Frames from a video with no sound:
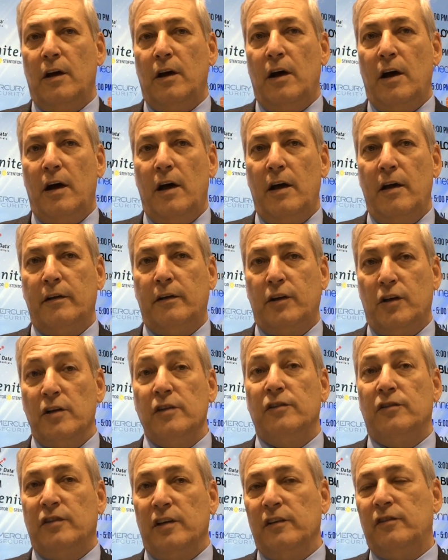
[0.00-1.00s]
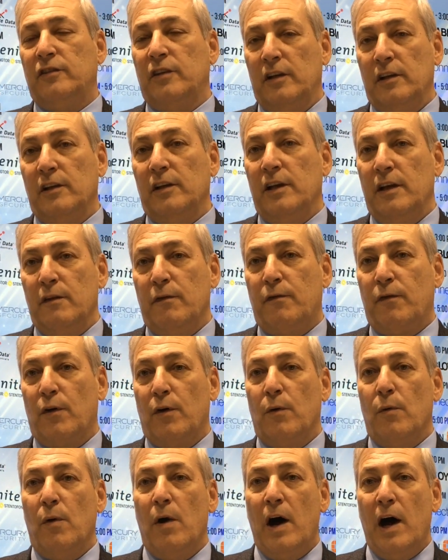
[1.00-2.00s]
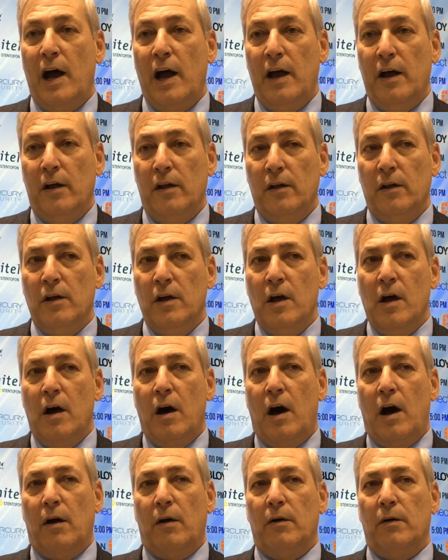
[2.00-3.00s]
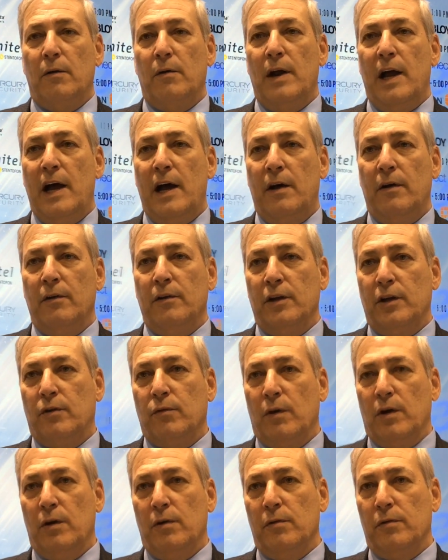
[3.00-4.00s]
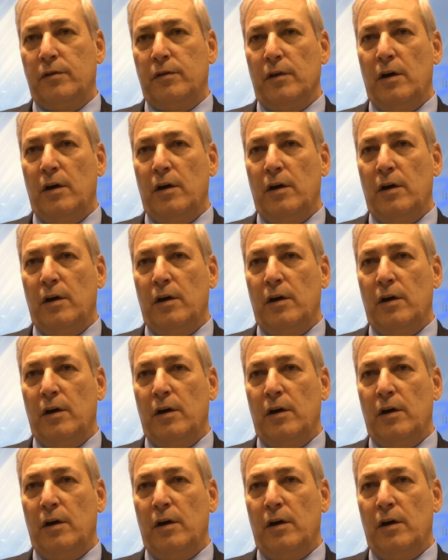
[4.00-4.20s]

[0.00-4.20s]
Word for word: uh, consistently for a while, are around the growth